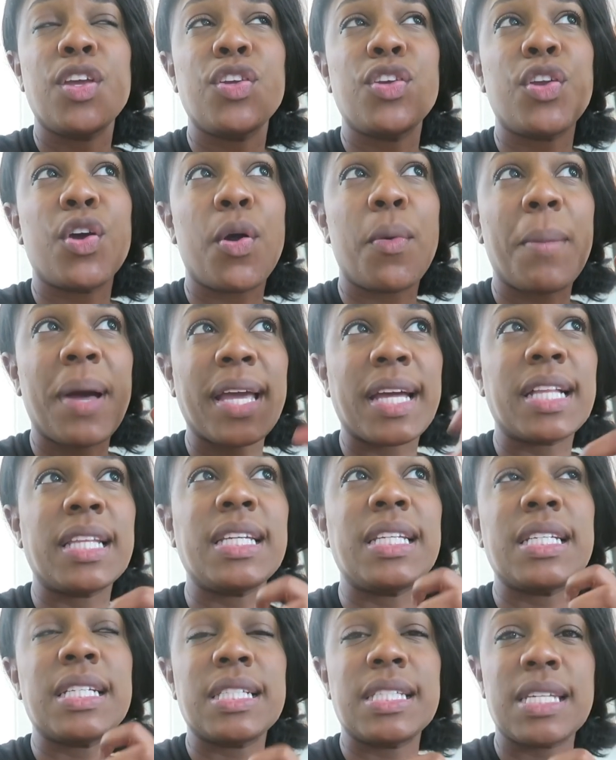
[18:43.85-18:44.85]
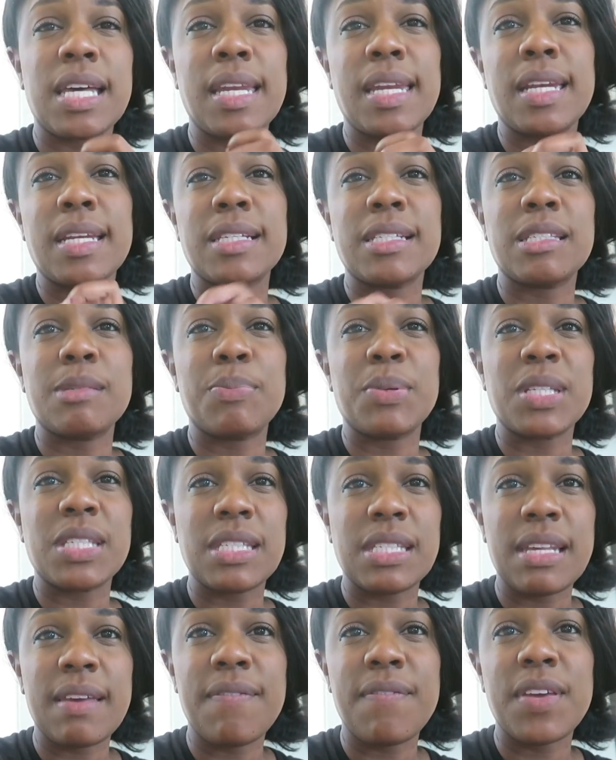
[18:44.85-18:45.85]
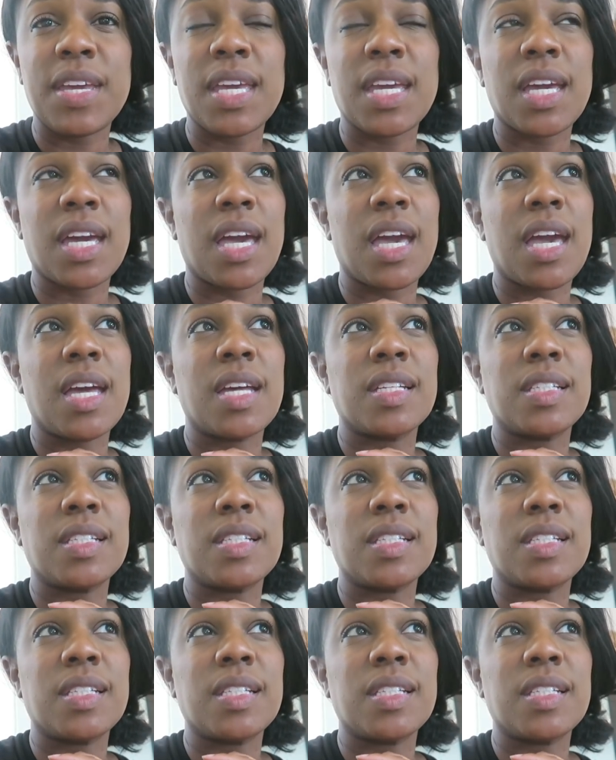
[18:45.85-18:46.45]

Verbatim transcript: you know, my cleaning done at a specific